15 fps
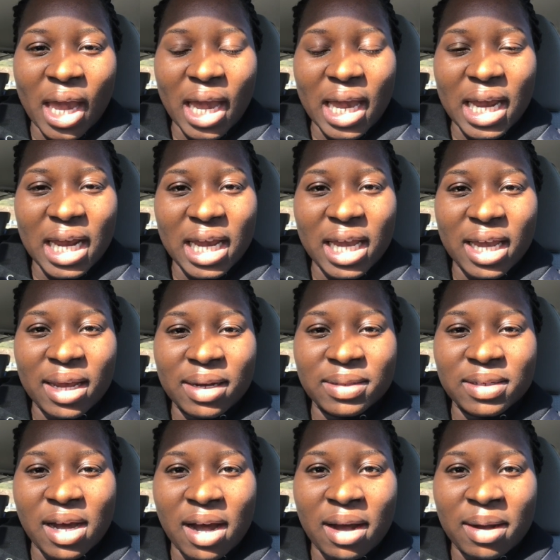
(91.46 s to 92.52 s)

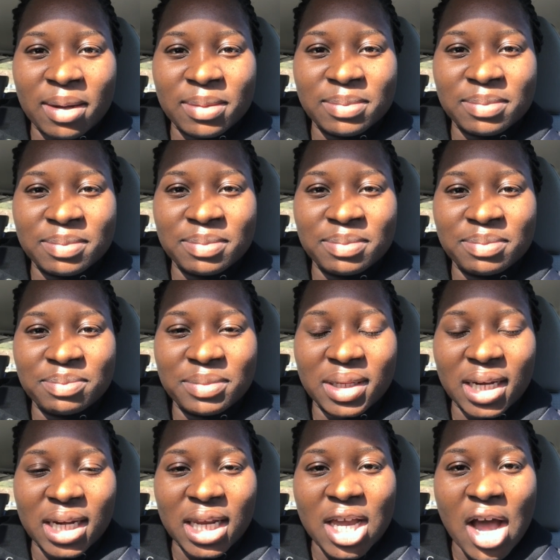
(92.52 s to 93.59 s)
and
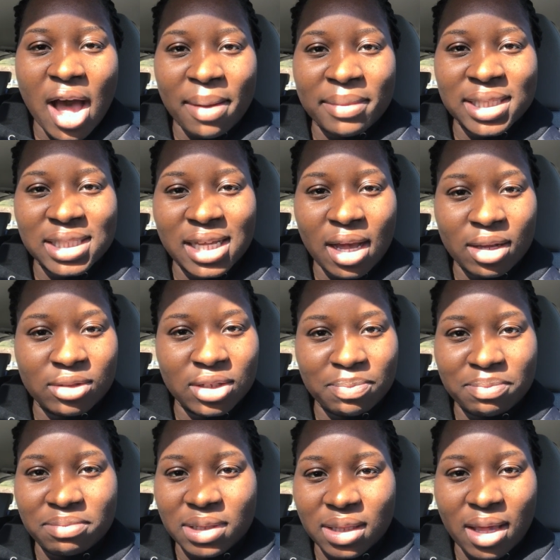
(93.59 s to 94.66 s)
put any comments down
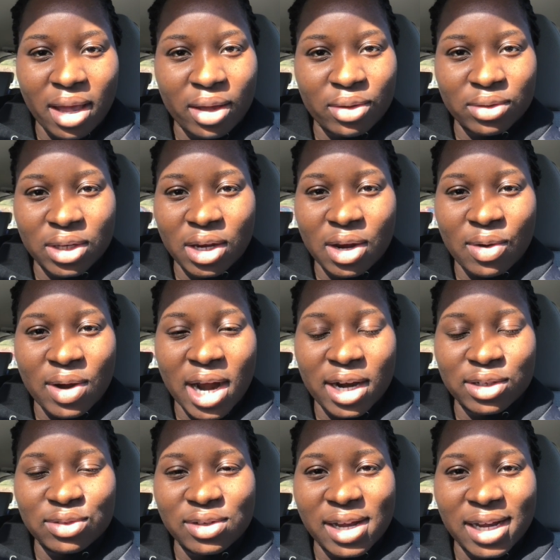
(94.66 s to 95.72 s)
below. You know, how
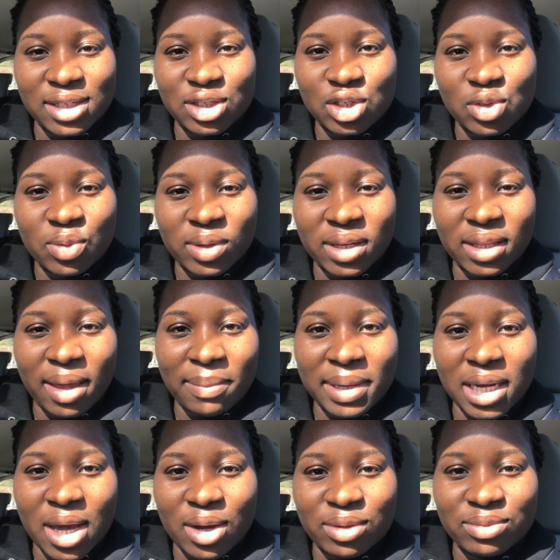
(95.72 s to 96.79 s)
are you guys doing? Let
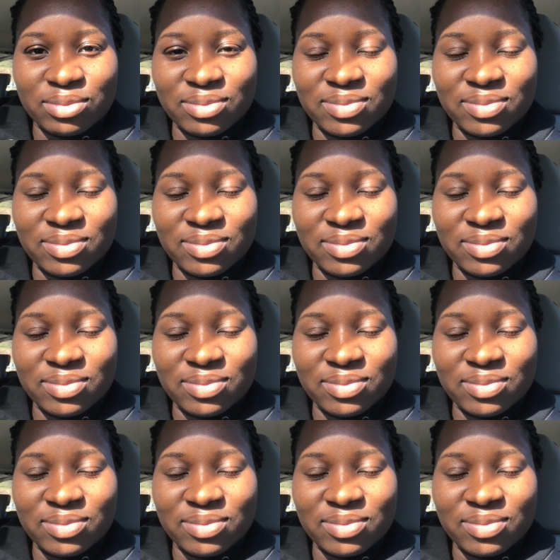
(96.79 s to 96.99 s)
me know.